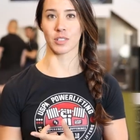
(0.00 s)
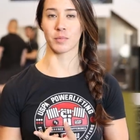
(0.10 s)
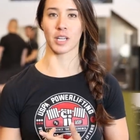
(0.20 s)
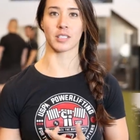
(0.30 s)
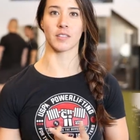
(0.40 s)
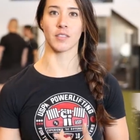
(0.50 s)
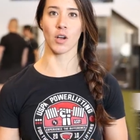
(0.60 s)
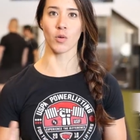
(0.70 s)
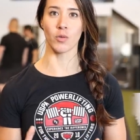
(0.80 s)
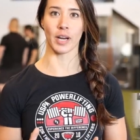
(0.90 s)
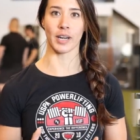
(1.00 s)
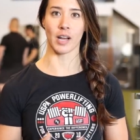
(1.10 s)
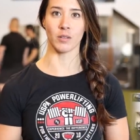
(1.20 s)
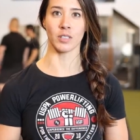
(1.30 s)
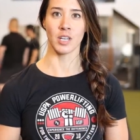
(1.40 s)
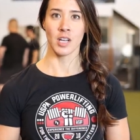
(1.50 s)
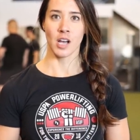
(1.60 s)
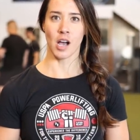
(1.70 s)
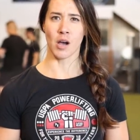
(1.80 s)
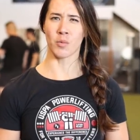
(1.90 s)
subjective load right now.
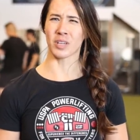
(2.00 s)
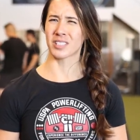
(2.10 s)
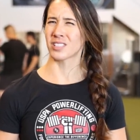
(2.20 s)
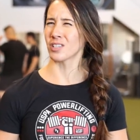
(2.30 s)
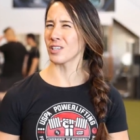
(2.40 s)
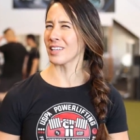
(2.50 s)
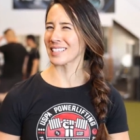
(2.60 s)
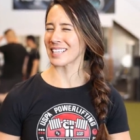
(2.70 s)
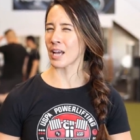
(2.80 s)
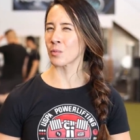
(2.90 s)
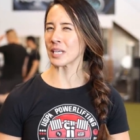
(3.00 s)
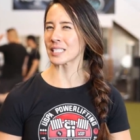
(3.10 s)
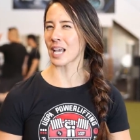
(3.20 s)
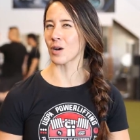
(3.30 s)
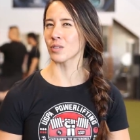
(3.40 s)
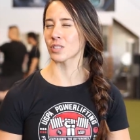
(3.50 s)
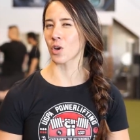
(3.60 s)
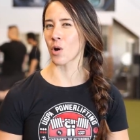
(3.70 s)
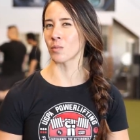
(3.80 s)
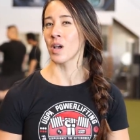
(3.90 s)
We're still like 10 weeks out, so
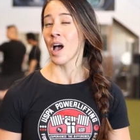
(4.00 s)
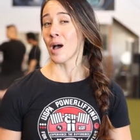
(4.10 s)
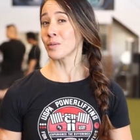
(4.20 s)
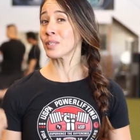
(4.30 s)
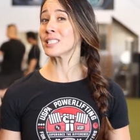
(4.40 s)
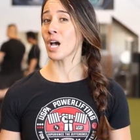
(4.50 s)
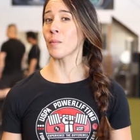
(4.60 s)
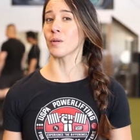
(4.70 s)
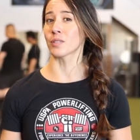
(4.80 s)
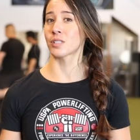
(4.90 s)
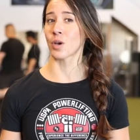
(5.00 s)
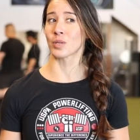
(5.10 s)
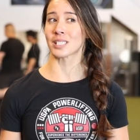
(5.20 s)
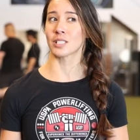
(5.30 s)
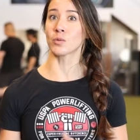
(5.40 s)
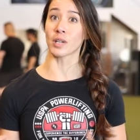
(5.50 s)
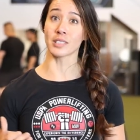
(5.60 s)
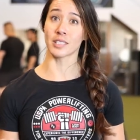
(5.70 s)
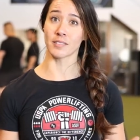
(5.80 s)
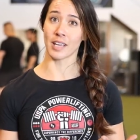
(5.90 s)
I'm doing doubles, so it's still
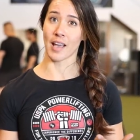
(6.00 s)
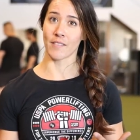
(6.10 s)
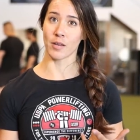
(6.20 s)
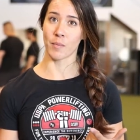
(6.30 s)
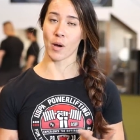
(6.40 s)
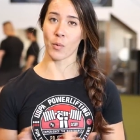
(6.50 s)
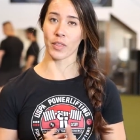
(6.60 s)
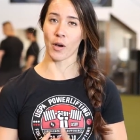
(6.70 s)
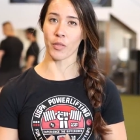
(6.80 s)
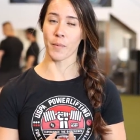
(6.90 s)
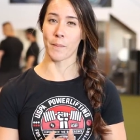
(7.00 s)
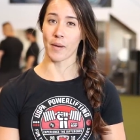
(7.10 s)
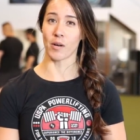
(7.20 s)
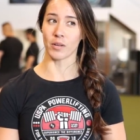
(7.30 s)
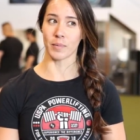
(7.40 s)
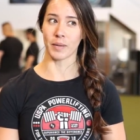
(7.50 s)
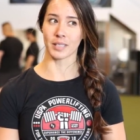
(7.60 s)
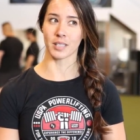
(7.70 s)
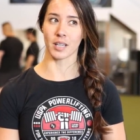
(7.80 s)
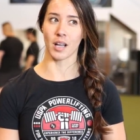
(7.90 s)
relatively heavy, but without the belt it
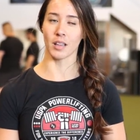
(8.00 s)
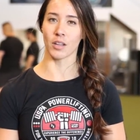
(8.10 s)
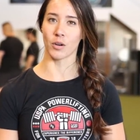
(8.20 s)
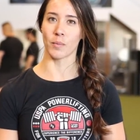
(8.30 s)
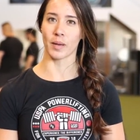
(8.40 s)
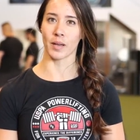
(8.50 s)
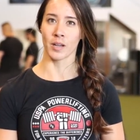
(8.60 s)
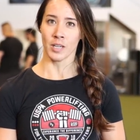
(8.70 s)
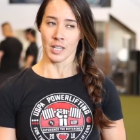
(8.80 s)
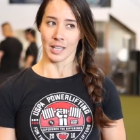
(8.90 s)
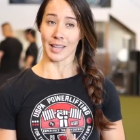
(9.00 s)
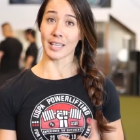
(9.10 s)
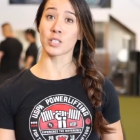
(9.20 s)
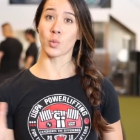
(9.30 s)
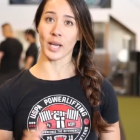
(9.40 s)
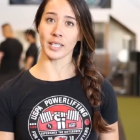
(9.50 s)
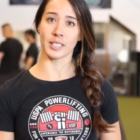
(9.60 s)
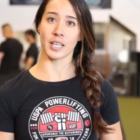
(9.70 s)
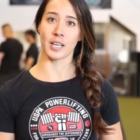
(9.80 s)
makes it a little bit less weight.